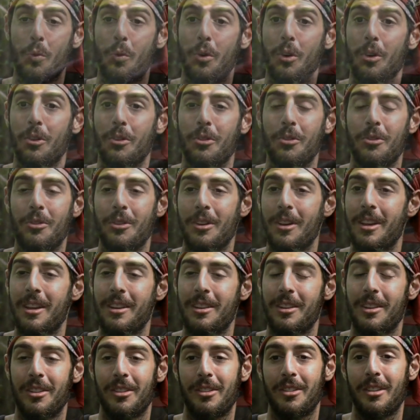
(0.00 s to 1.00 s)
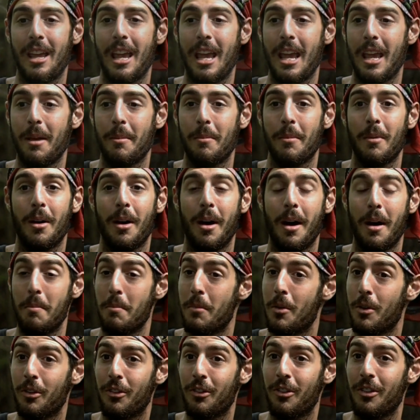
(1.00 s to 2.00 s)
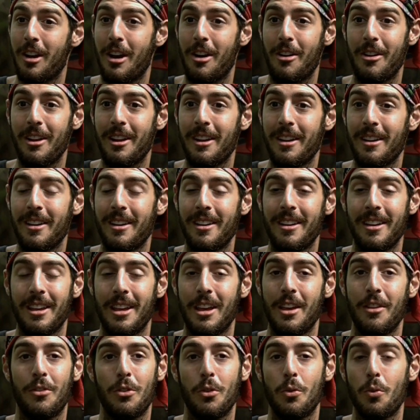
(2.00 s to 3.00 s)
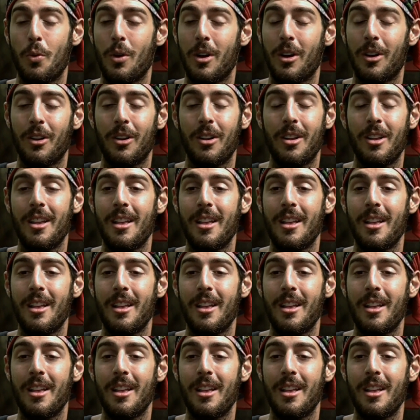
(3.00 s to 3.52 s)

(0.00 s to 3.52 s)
wolf in this game, a mercenary, if you will.